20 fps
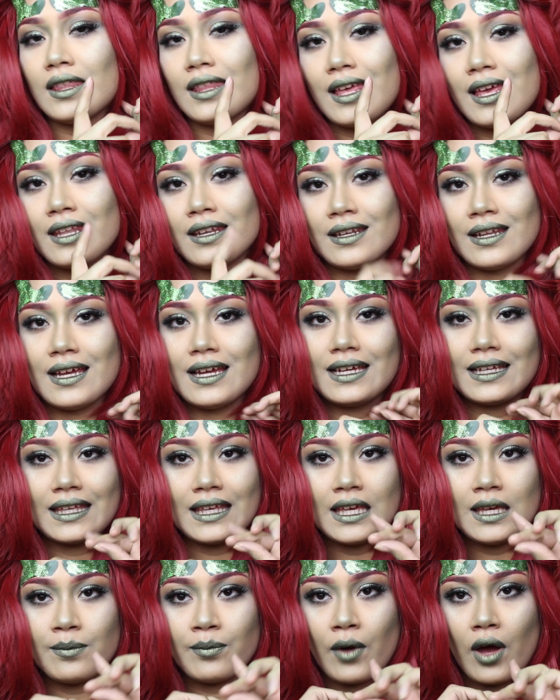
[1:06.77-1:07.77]
then
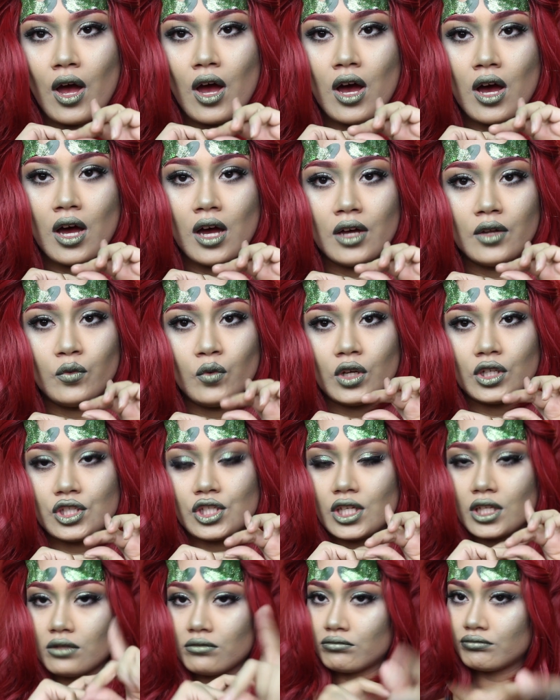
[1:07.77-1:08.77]
keep on
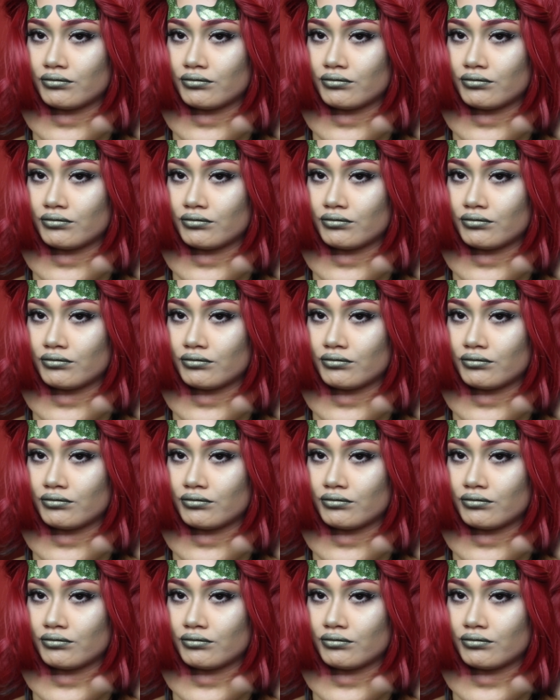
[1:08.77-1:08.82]
watching.